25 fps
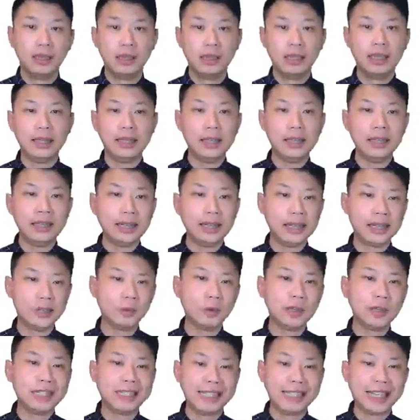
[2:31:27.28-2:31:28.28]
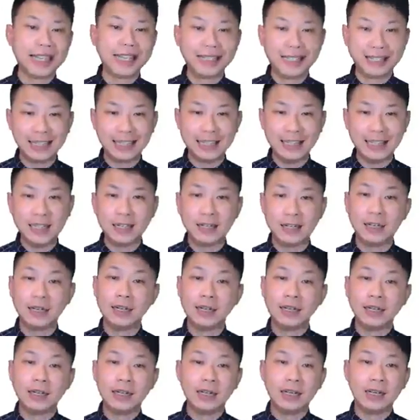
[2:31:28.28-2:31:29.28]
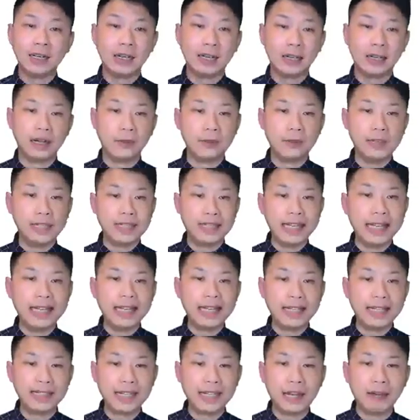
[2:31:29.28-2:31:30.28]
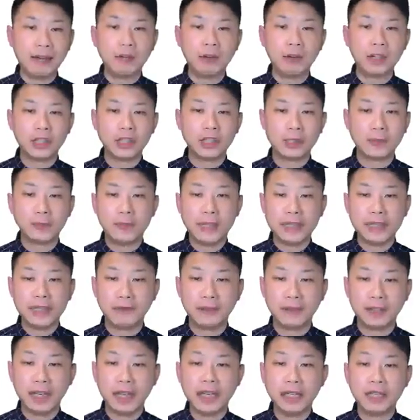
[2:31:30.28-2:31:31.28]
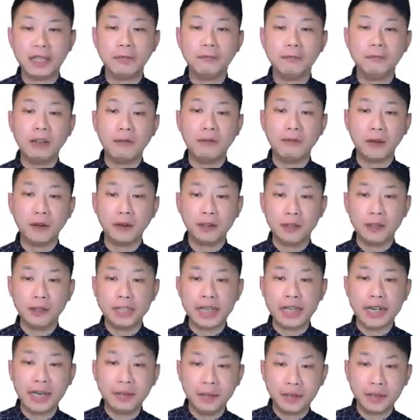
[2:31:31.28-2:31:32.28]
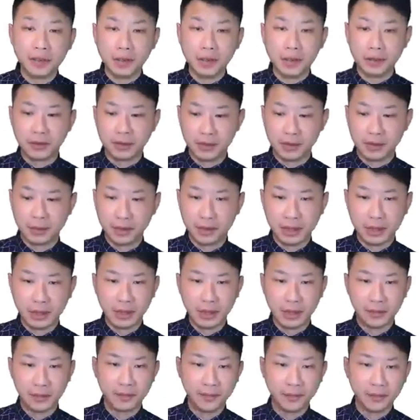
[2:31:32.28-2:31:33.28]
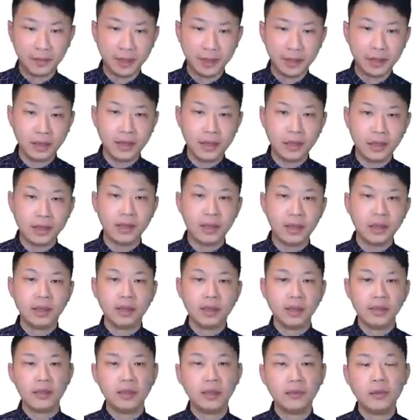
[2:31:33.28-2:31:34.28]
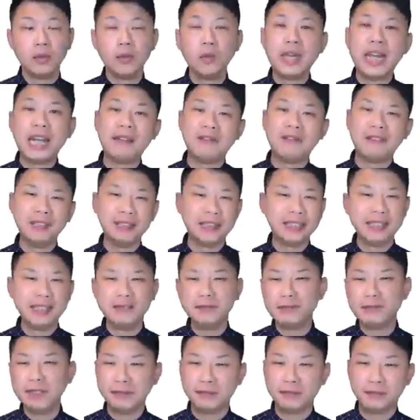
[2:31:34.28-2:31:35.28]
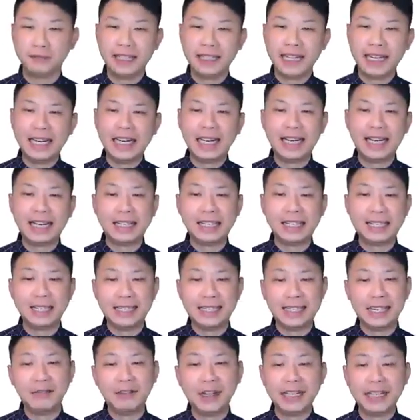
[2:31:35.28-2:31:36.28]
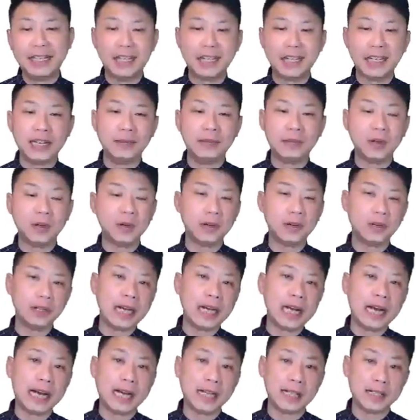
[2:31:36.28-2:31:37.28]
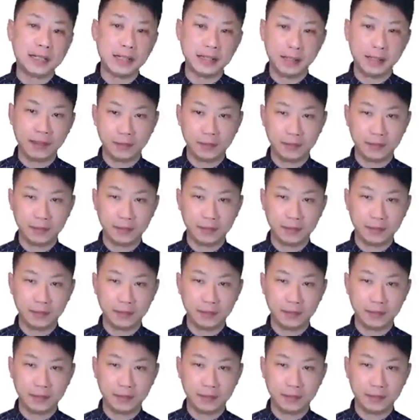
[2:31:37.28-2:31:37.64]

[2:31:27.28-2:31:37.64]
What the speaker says: And then the next one is unclear. We say that SetWatch specification refer to time zones. So do we have to deal with daylight saving time or not?